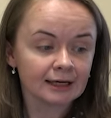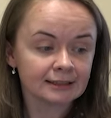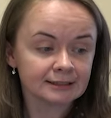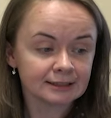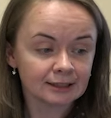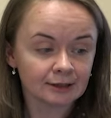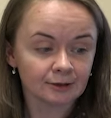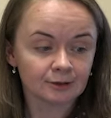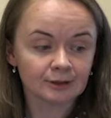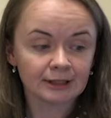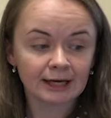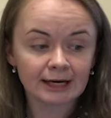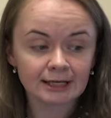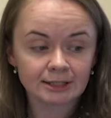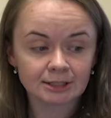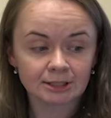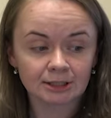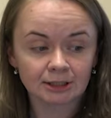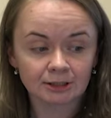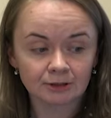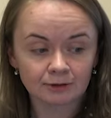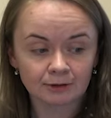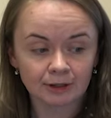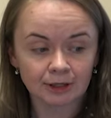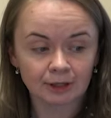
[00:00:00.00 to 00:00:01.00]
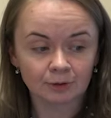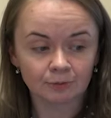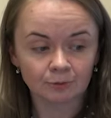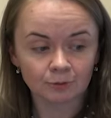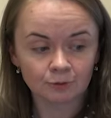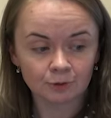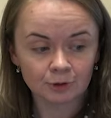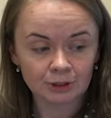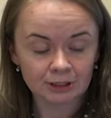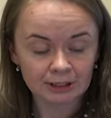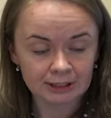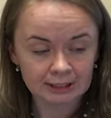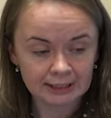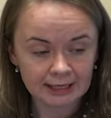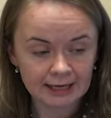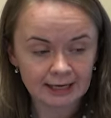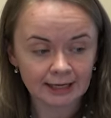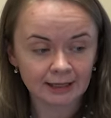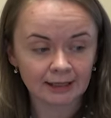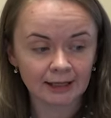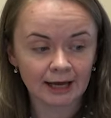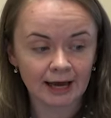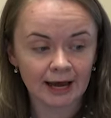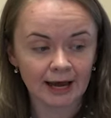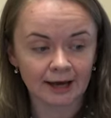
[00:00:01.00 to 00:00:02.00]
So let's look in more
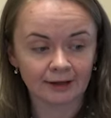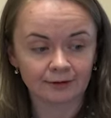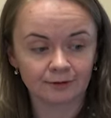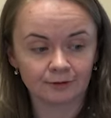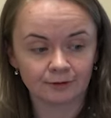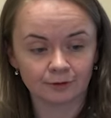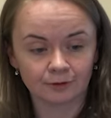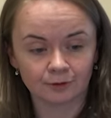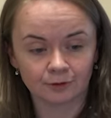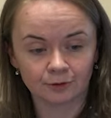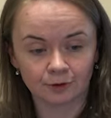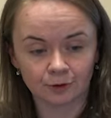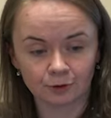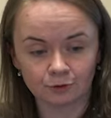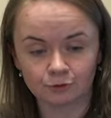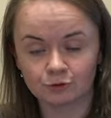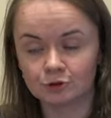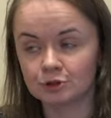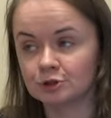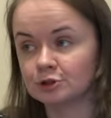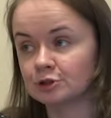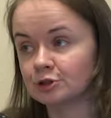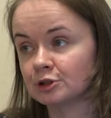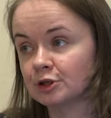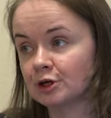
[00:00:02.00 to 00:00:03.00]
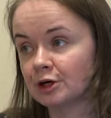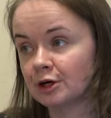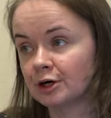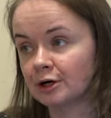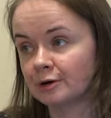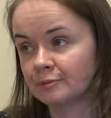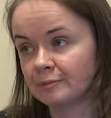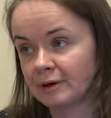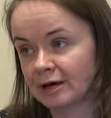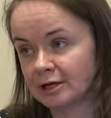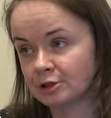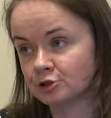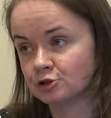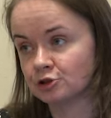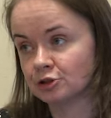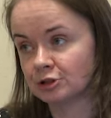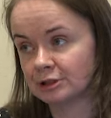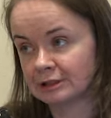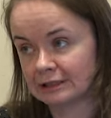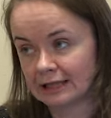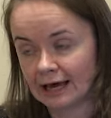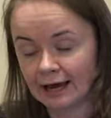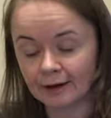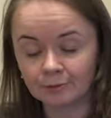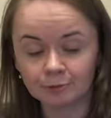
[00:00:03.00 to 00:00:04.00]
detail at those
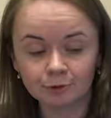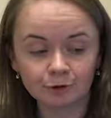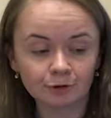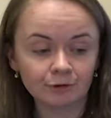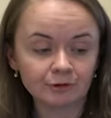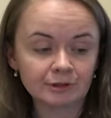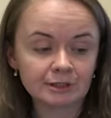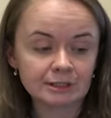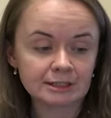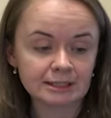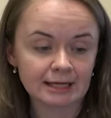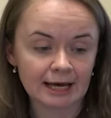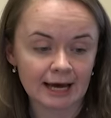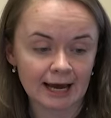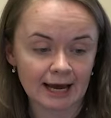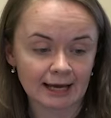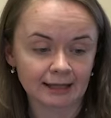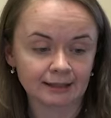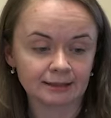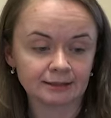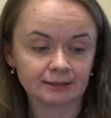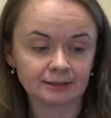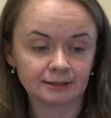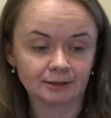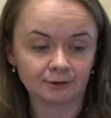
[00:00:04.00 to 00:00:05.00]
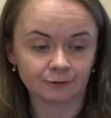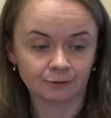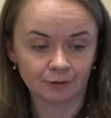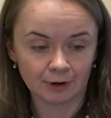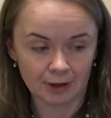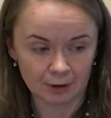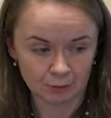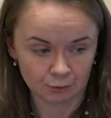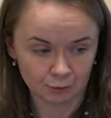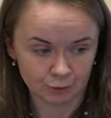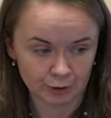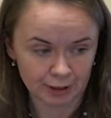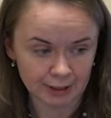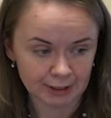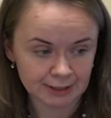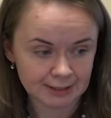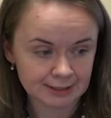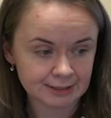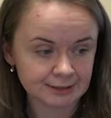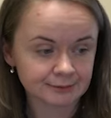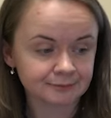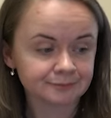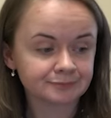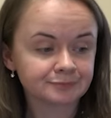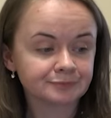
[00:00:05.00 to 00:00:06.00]
mentioned libraries and
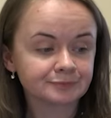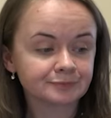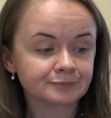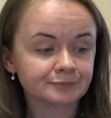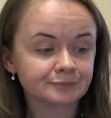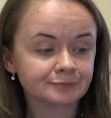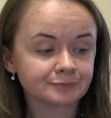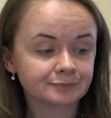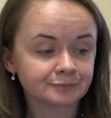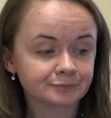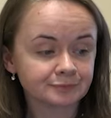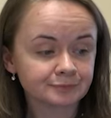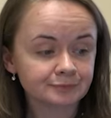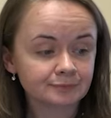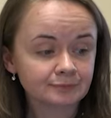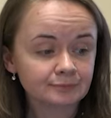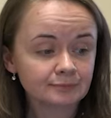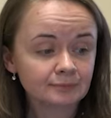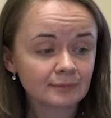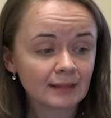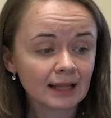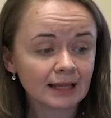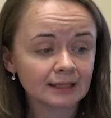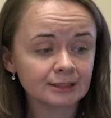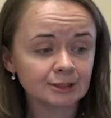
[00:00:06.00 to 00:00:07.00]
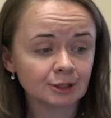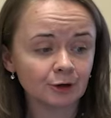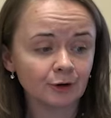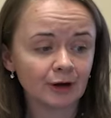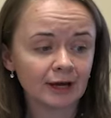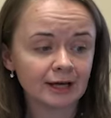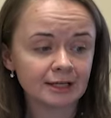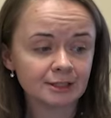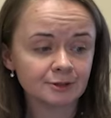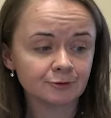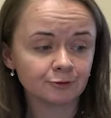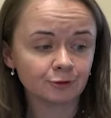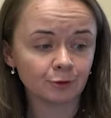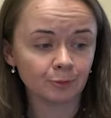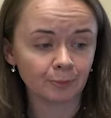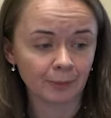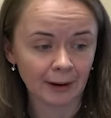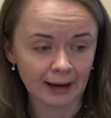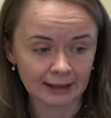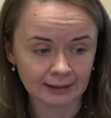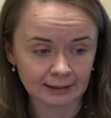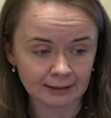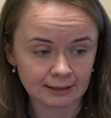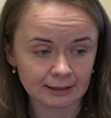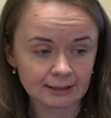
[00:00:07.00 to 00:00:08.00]
frameworks. So as for
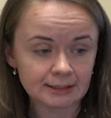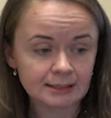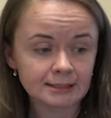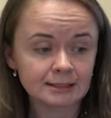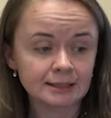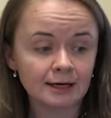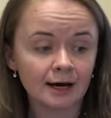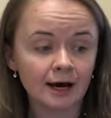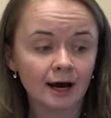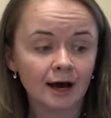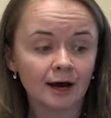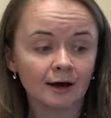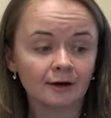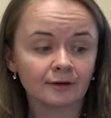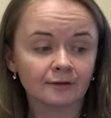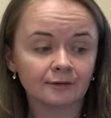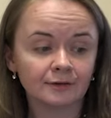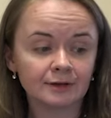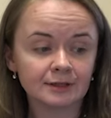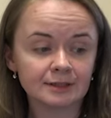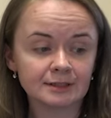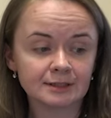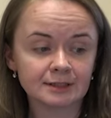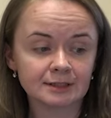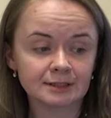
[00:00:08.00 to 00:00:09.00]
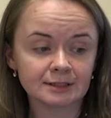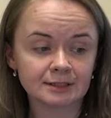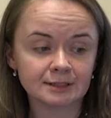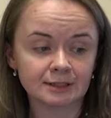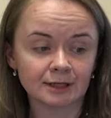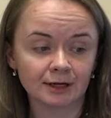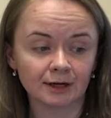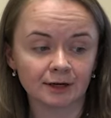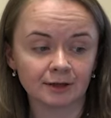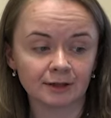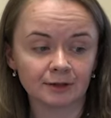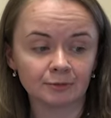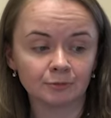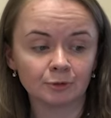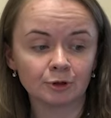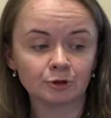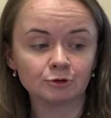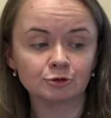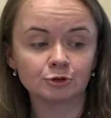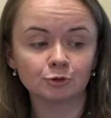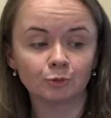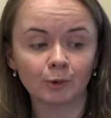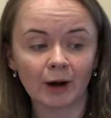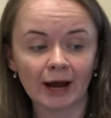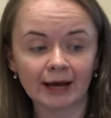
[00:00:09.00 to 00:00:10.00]
pandas, this is the
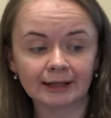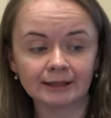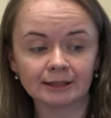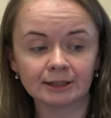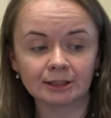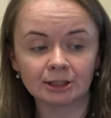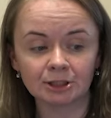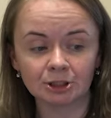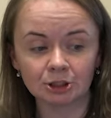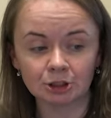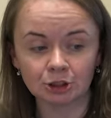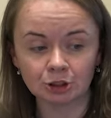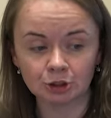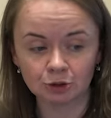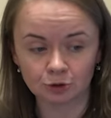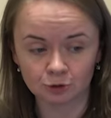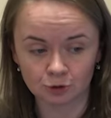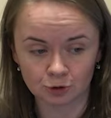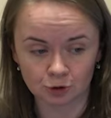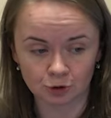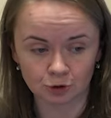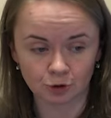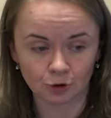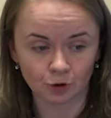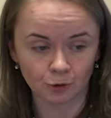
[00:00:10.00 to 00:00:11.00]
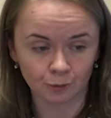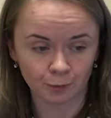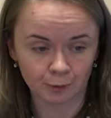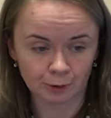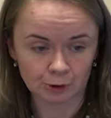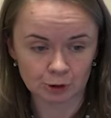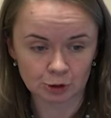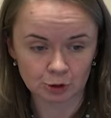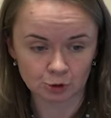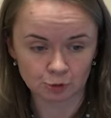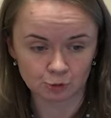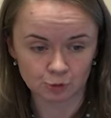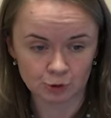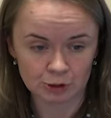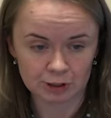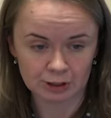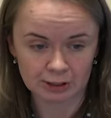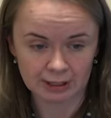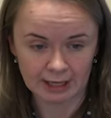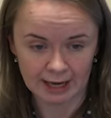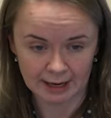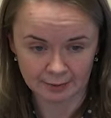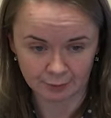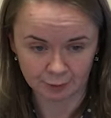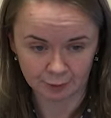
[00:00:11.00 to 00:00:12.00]
most widely used open source
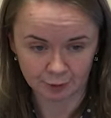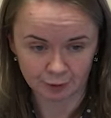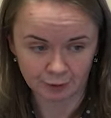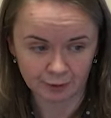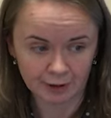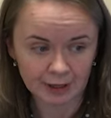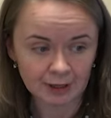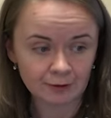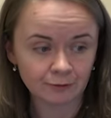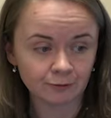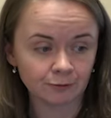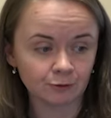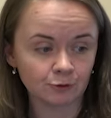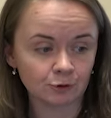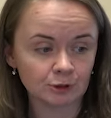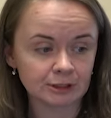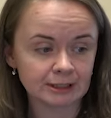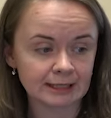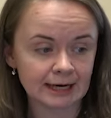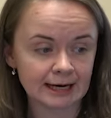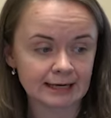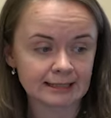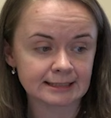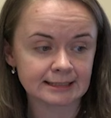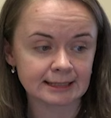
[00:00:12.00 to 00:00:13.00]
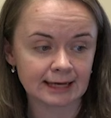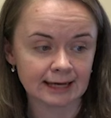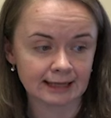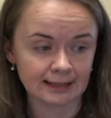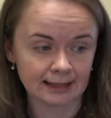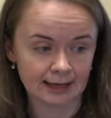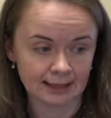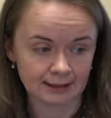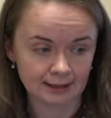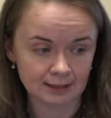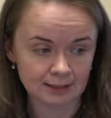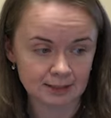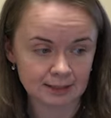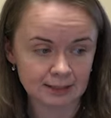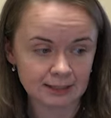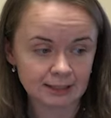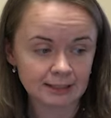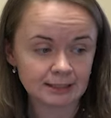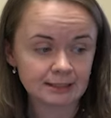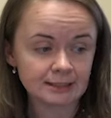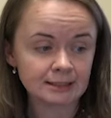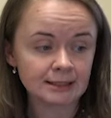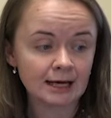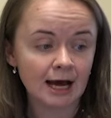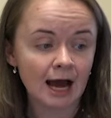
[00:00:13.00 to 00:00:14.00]
library for text
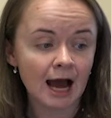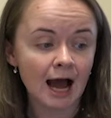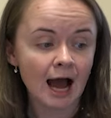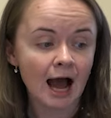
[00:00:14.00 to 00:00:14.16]
analysis.